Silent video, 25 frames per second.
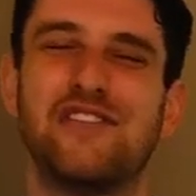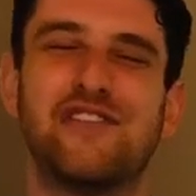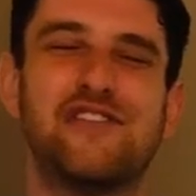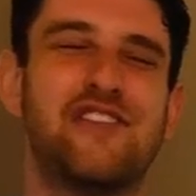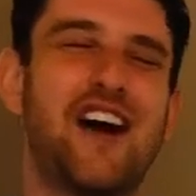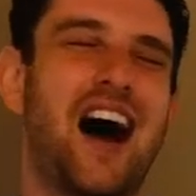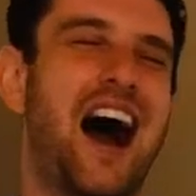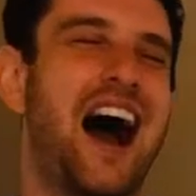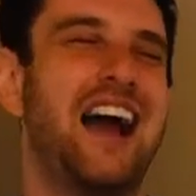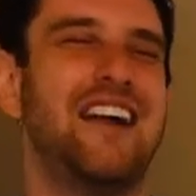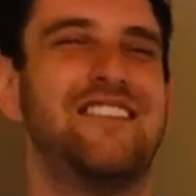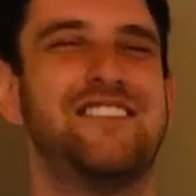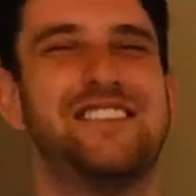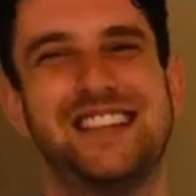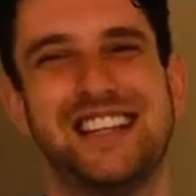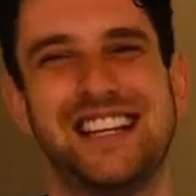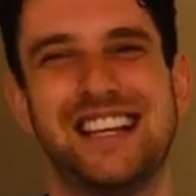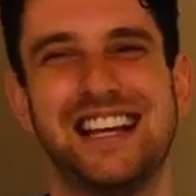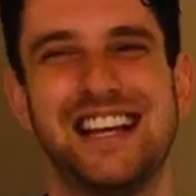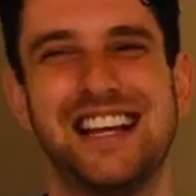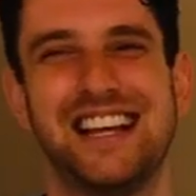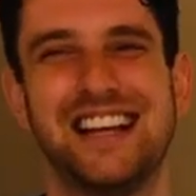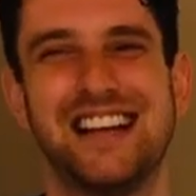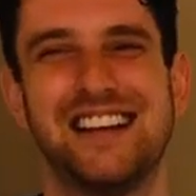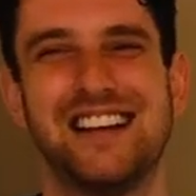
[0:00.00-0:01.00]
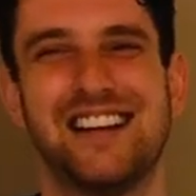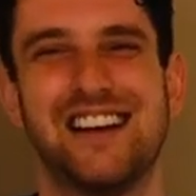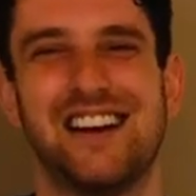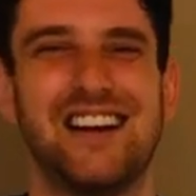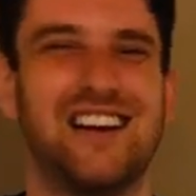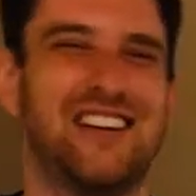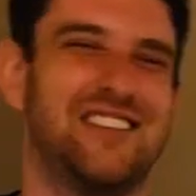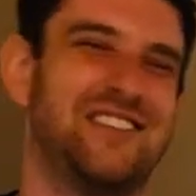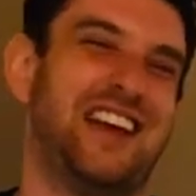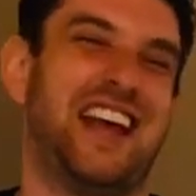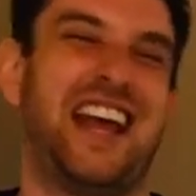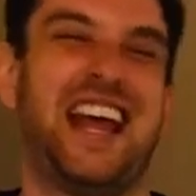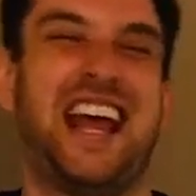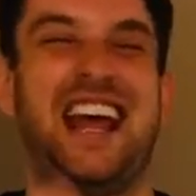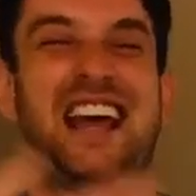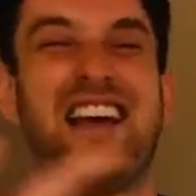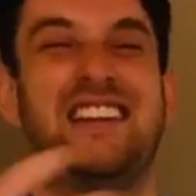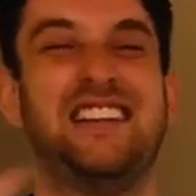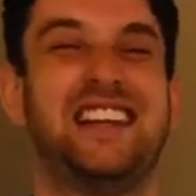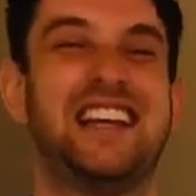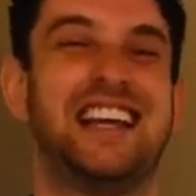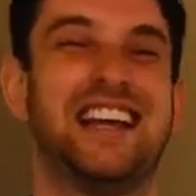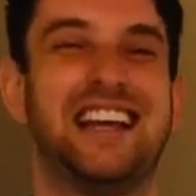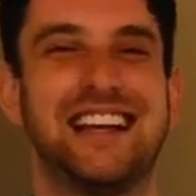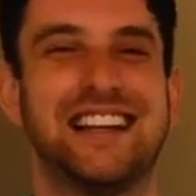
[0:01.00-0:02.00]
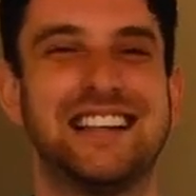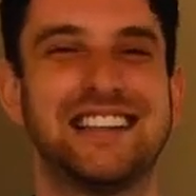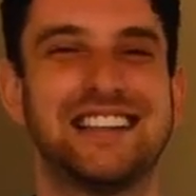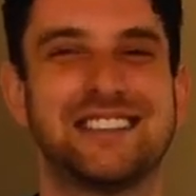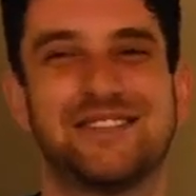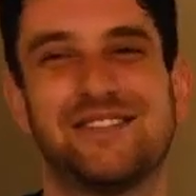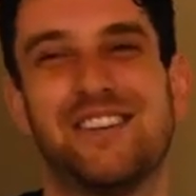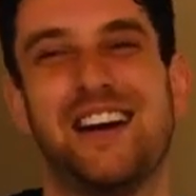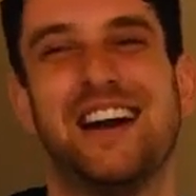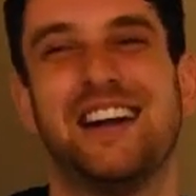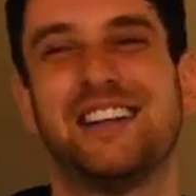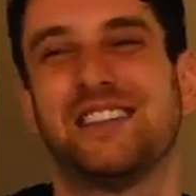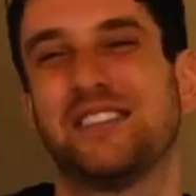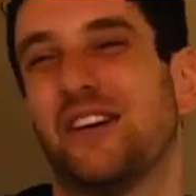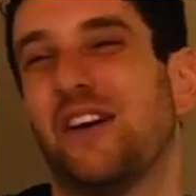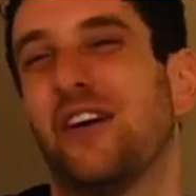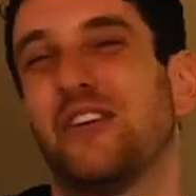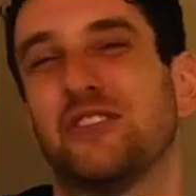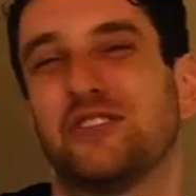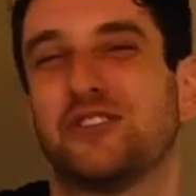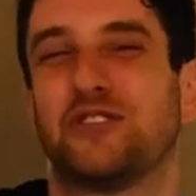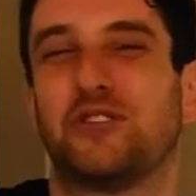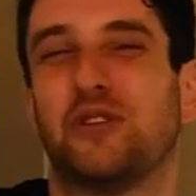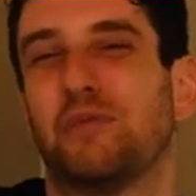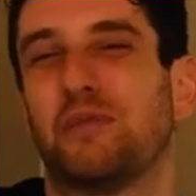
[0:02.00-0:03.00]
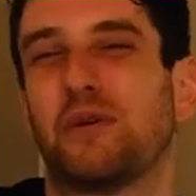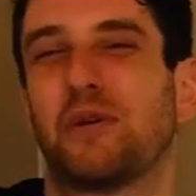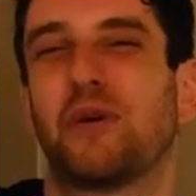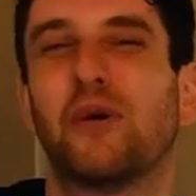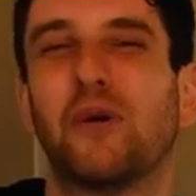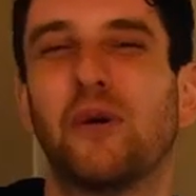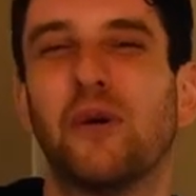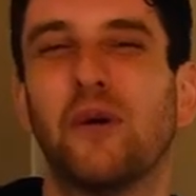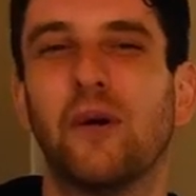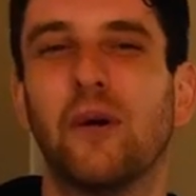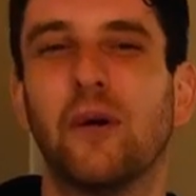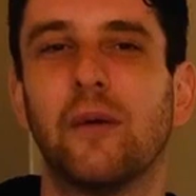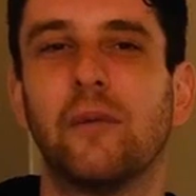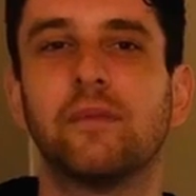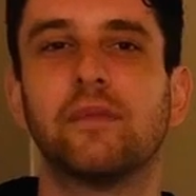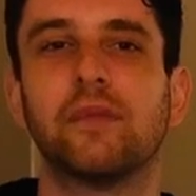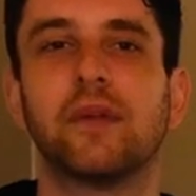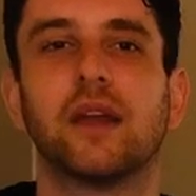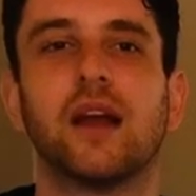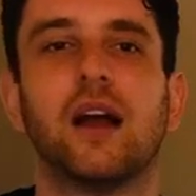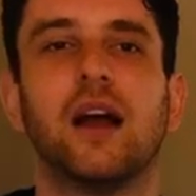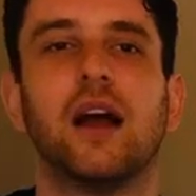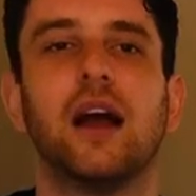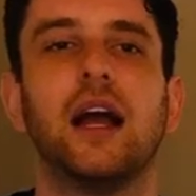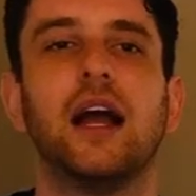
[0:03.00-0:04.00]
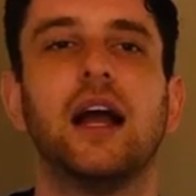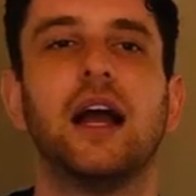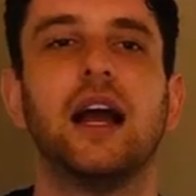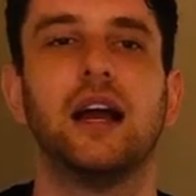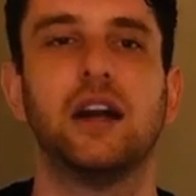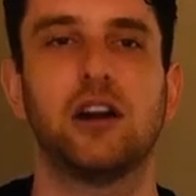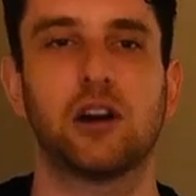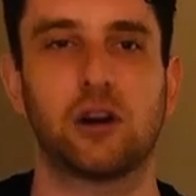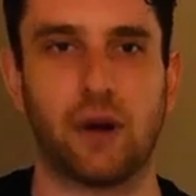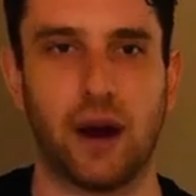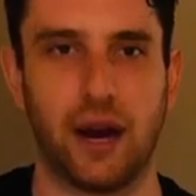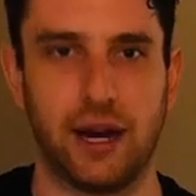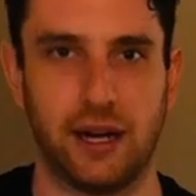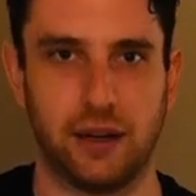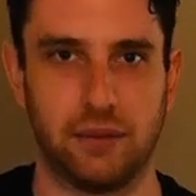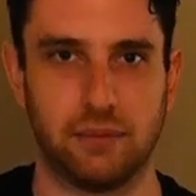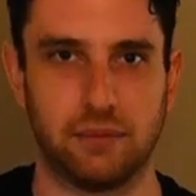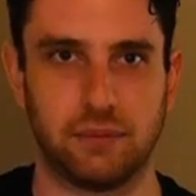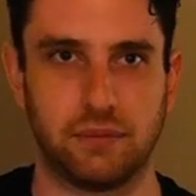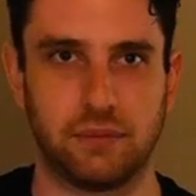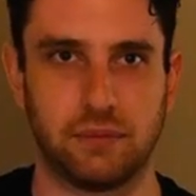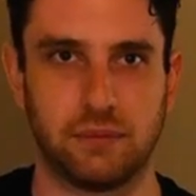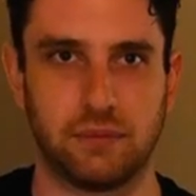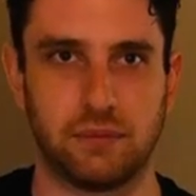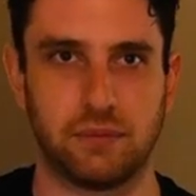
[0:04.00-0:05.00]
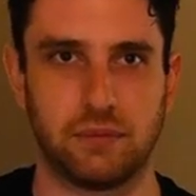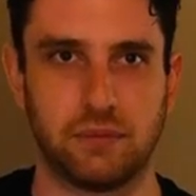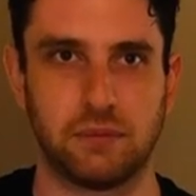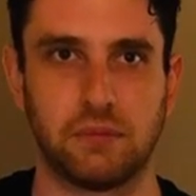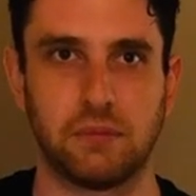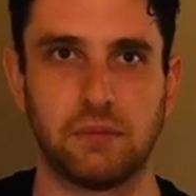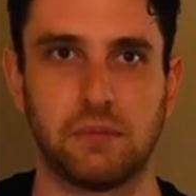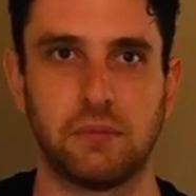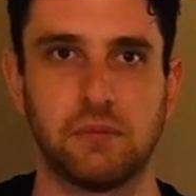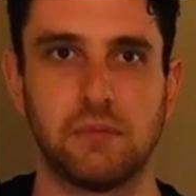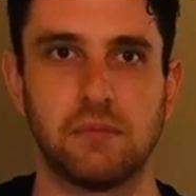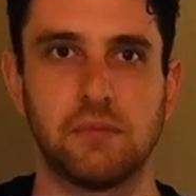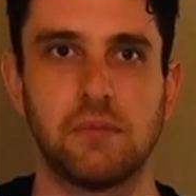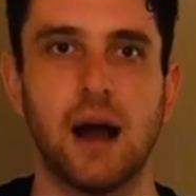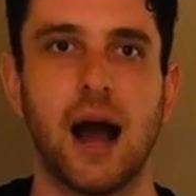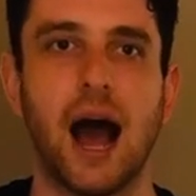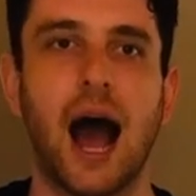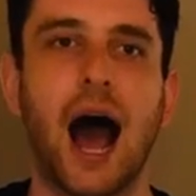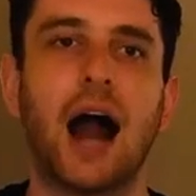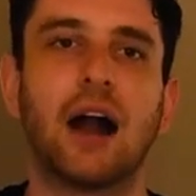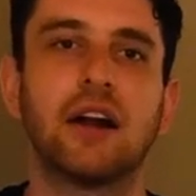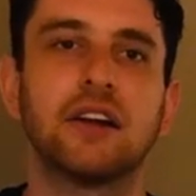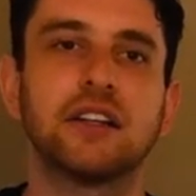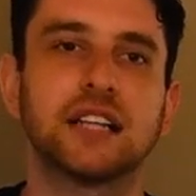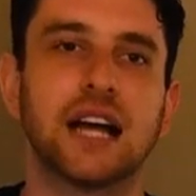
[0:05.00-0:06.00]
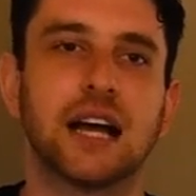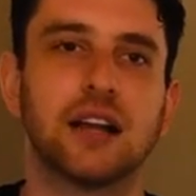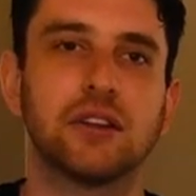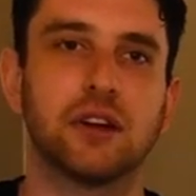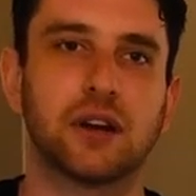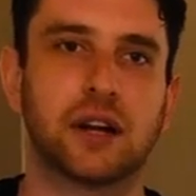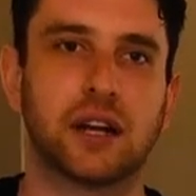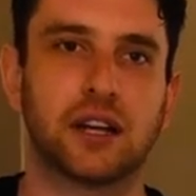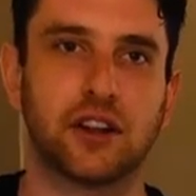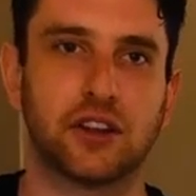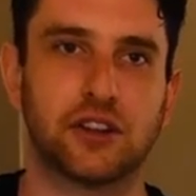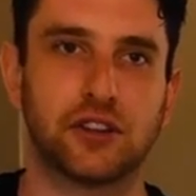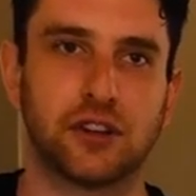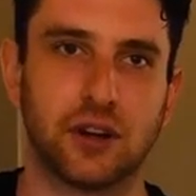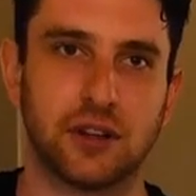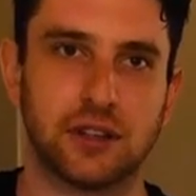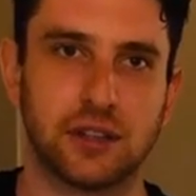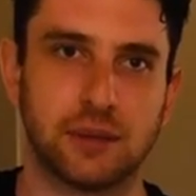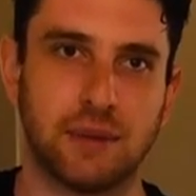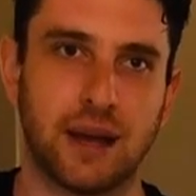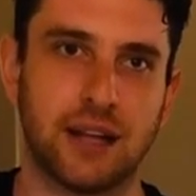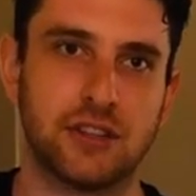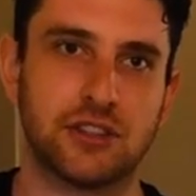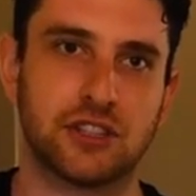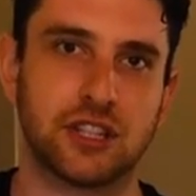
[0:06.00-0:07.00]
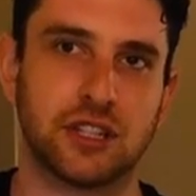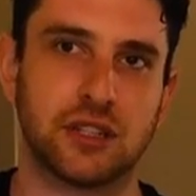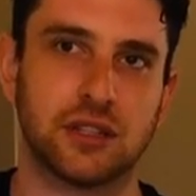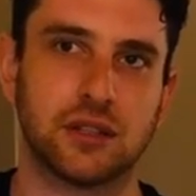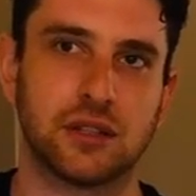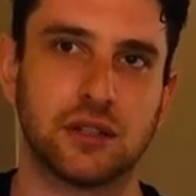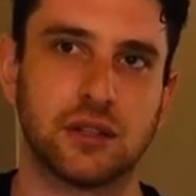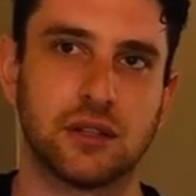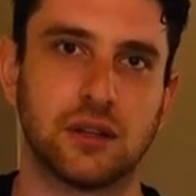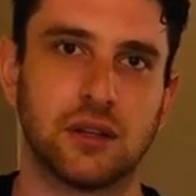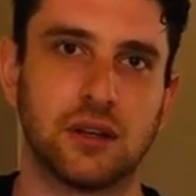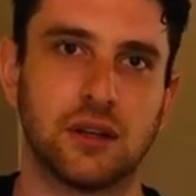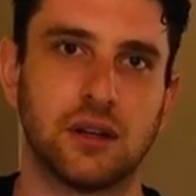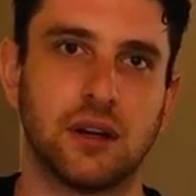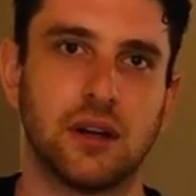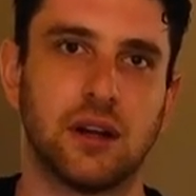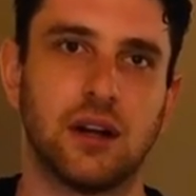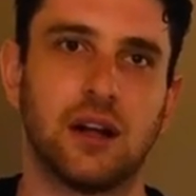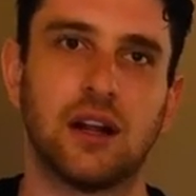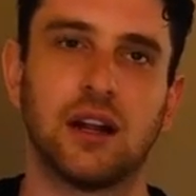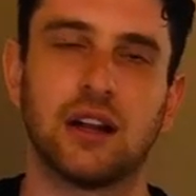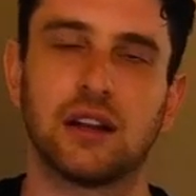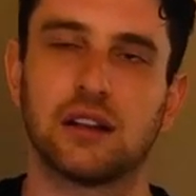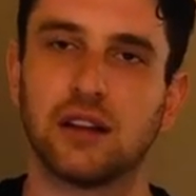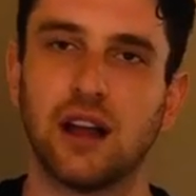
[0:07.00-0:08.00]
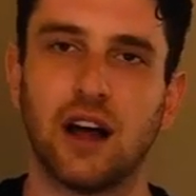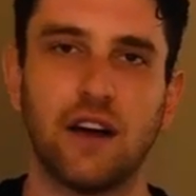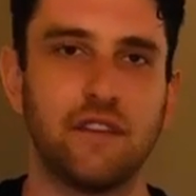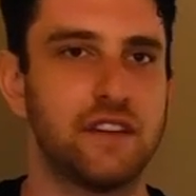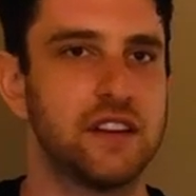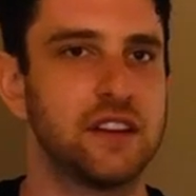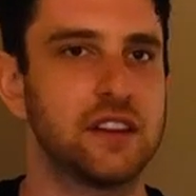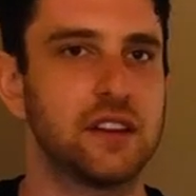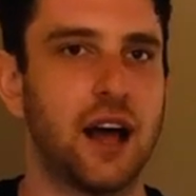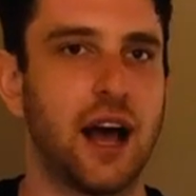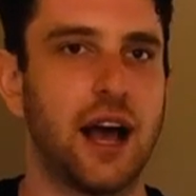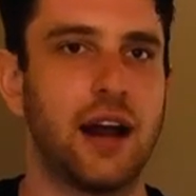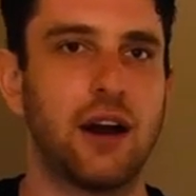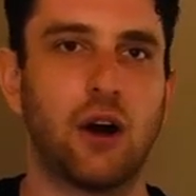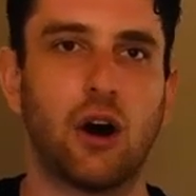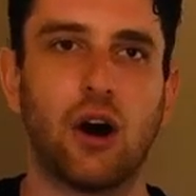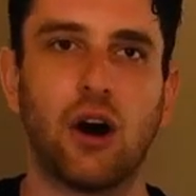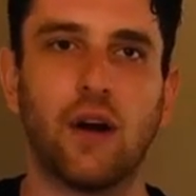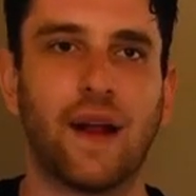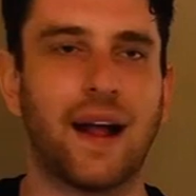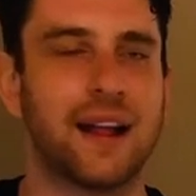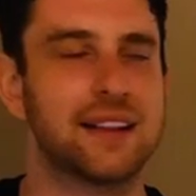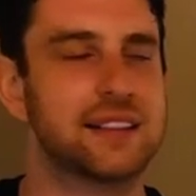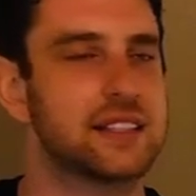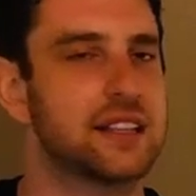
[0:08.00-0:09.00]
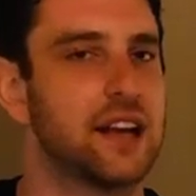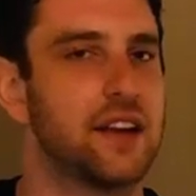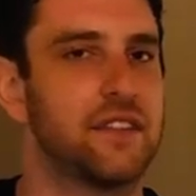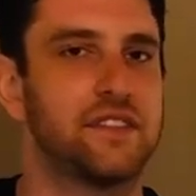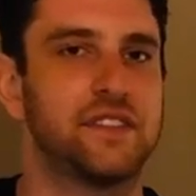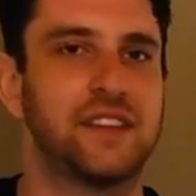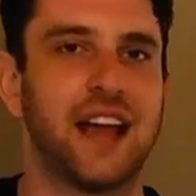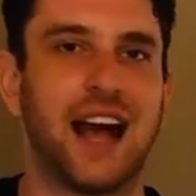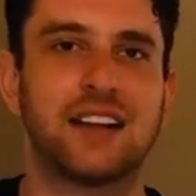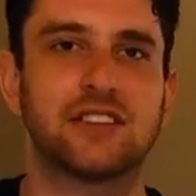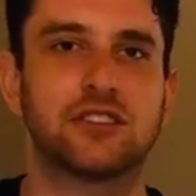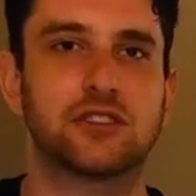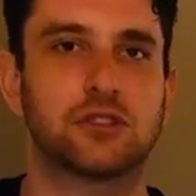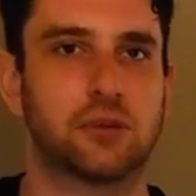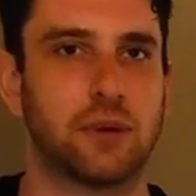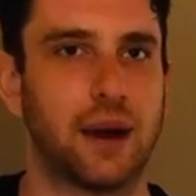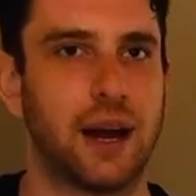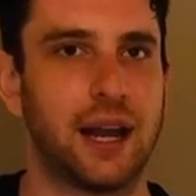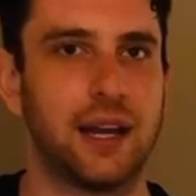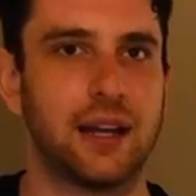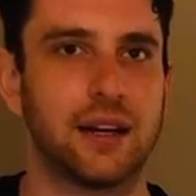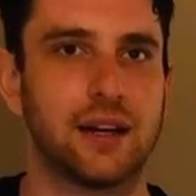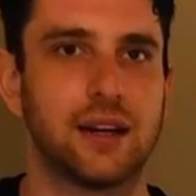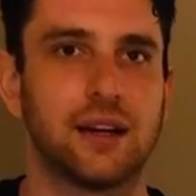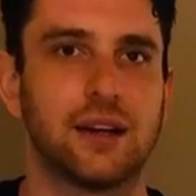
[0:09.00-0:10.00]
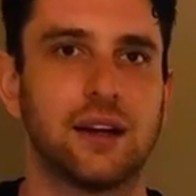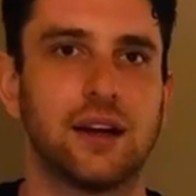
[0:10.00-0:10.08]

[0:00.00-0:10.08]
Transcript: 5D, aliens, right? It's all super cool. Integrate them. How does that look in the third dimension? Love and light, all that stuff, that's great.